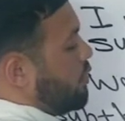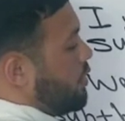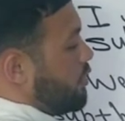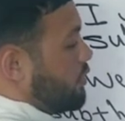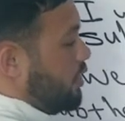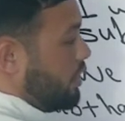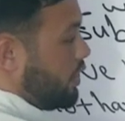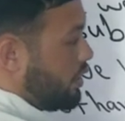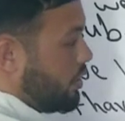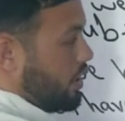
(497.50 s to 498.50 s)
Have not
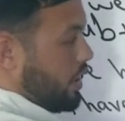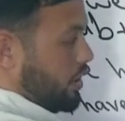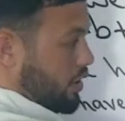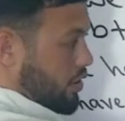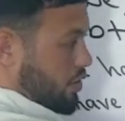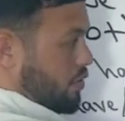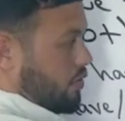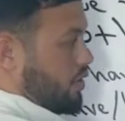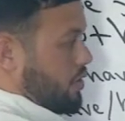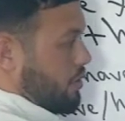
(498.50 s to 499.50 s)
learned English.
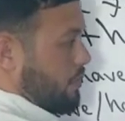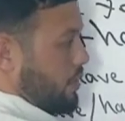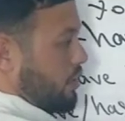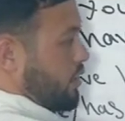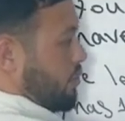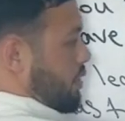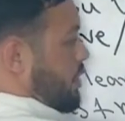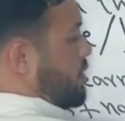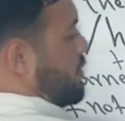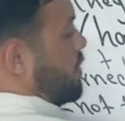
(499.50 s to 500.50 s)
For example, when
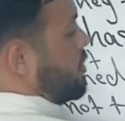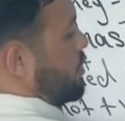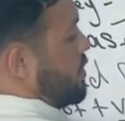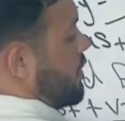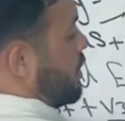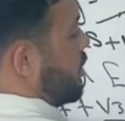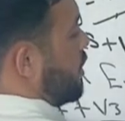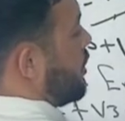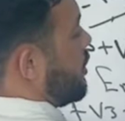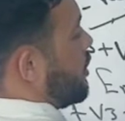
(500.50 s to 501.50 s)
I said recently,
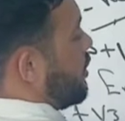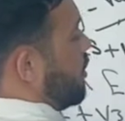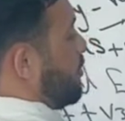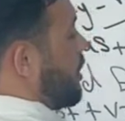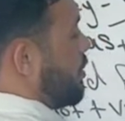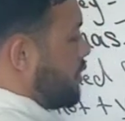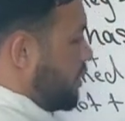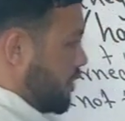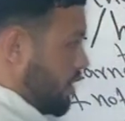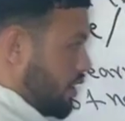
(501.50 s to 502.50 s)
we have
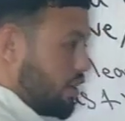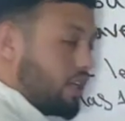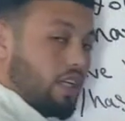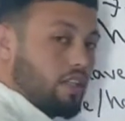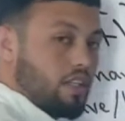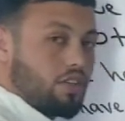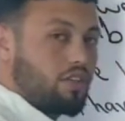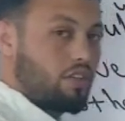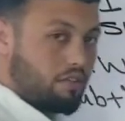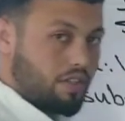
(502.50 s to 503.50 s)
not learned English
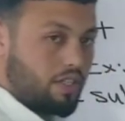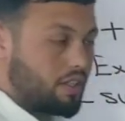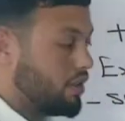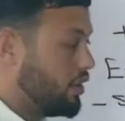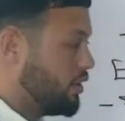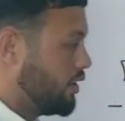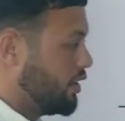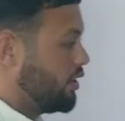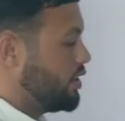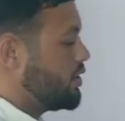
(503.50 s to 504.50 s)
recently.
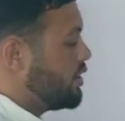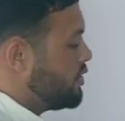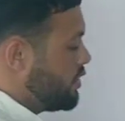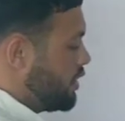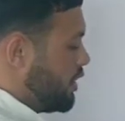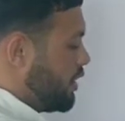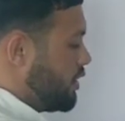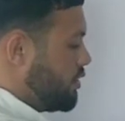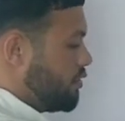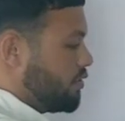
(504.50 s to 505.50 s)
This is the
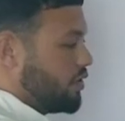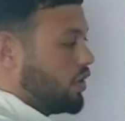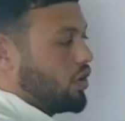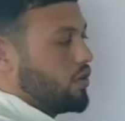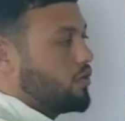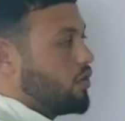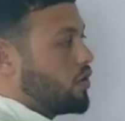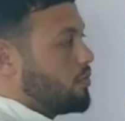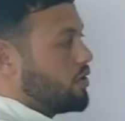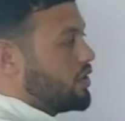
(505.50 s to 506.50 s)
negative
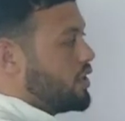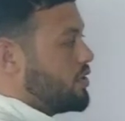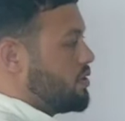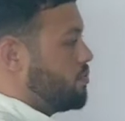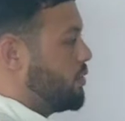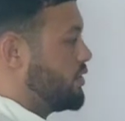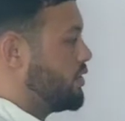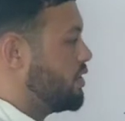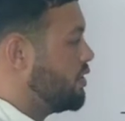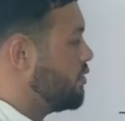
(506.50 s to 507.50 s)
form of this
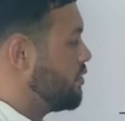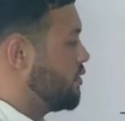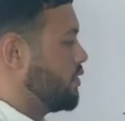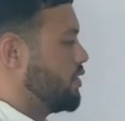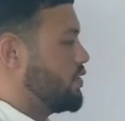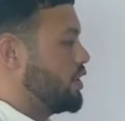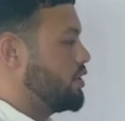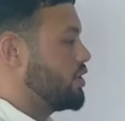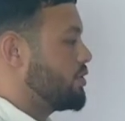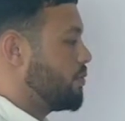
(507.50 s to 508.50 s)
positive
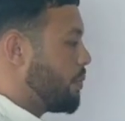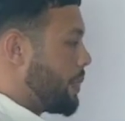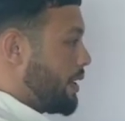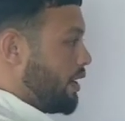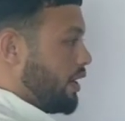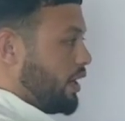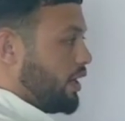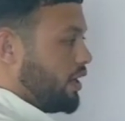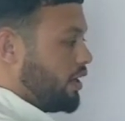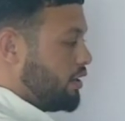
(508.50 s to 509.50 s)
sentence.
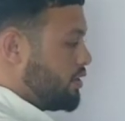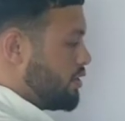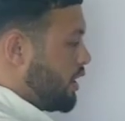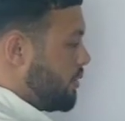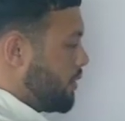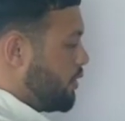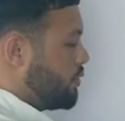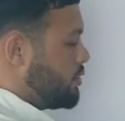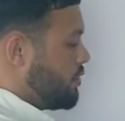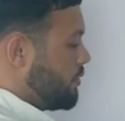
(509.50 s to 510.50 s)
And
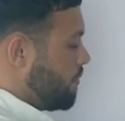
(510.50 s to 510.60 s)
about